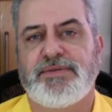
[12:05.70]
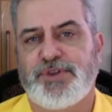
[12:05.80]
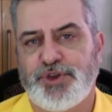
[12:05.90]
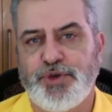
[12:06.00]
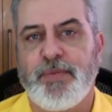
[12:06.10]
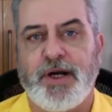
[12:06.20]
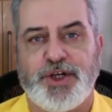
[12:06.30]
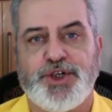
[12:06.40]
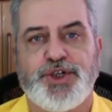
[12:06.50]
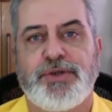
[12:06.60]
too
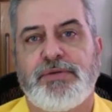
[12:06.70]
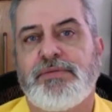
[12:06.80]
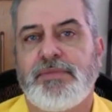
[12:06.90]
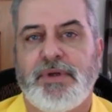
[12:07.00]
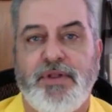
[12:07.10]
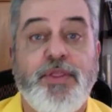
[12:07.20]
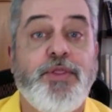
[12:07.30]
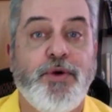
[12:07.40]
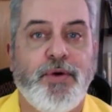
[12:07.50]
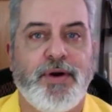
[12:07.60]
much
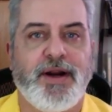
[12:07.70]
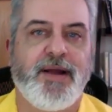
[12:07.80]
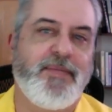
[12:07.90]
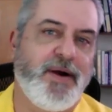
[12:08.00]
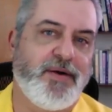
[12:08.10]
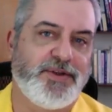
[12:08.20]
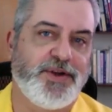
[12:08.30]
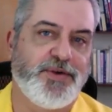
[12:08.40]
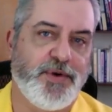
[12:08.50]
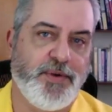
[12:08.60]
thought about
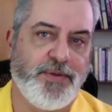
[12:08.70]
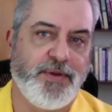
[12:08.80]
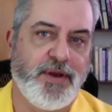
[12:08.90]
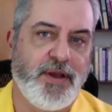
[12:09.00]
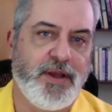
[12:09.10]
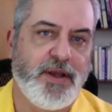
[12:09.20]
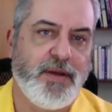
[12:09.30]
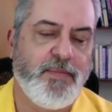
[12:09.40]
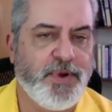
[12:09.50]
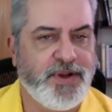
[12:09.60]
the growth,
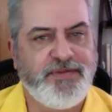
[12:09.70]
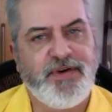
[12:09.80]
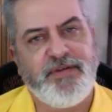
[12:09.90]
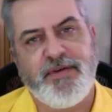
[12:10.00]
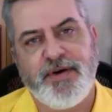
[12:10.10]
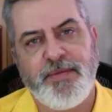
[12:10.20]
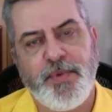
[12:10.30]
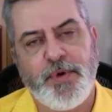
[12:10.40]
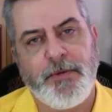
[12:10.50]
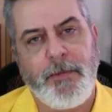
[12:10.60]
but it's very, very
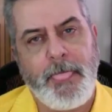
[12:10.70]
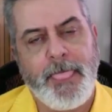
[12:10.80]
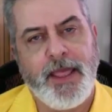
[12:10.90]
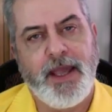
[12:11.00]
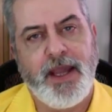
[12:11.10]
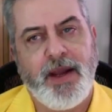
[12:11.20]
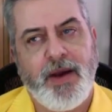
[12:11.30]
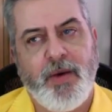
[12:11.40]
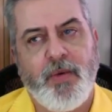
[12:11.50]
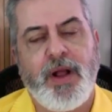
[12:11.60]
important.
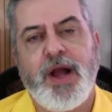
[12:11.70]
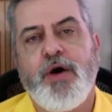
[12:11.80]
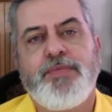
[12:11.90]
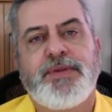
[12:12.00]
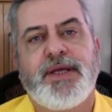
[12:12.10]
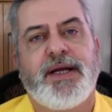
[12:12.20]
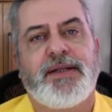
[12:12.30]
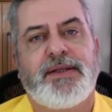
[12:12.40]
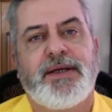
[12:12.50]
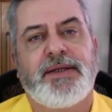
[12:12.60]
Well, I hope
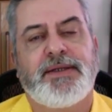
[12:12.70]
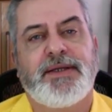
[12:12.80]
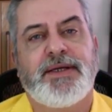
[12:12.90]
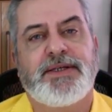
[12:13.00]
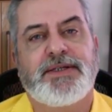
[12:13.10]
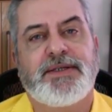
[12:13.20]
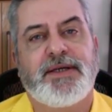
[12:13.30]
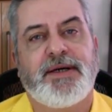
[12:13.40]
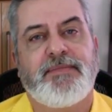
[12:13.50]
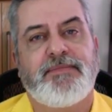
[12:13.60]
that
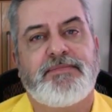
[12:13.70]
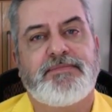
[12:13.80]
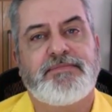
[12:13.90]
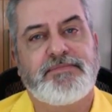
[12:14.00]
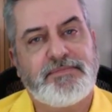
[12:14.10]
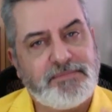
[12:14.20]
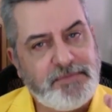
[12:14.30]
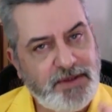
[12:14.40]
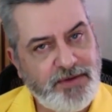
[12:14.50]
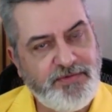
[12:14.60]
this
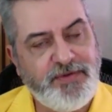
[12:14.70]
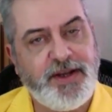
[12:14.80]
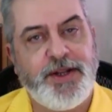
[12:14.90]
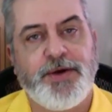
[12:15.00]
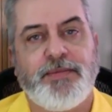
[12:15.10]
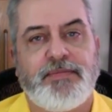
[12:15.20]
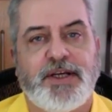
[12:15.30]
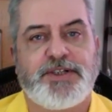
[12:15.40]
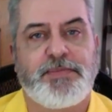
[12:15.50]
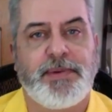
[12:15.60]
video
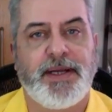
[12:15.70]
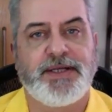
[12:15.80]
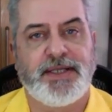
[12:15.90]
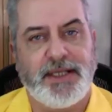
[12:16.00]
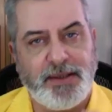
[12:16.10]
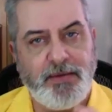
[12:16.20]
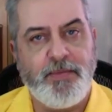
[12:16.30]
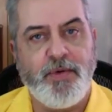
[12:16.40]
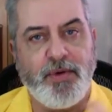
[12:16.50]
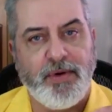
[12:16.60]
explains a little
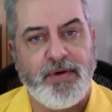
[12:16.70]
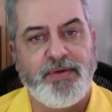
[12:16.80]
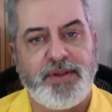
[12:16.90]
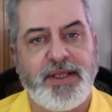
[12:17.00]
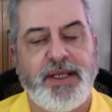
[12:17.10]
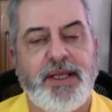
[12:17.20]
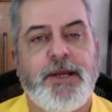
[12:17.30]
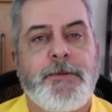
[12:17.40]
more on the